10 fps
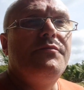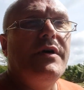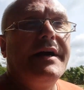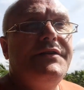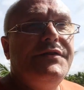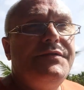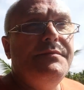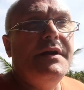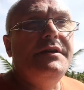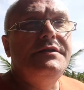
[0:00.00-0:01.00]
practice
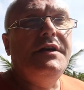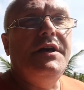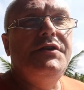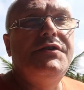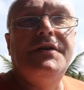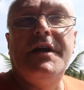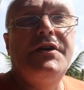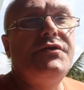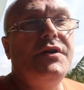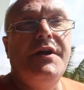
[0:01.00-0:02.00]
meditation
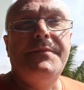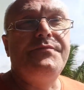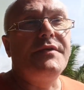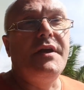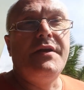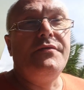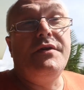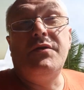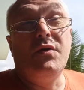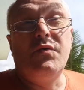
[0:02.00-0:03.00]
actually, and
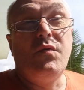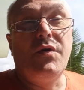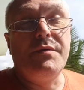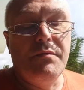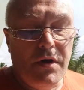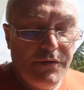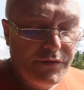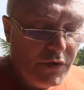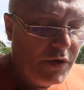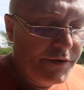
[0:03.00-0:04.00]
they don't worry
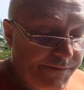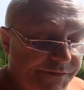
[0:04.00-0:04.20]
about God.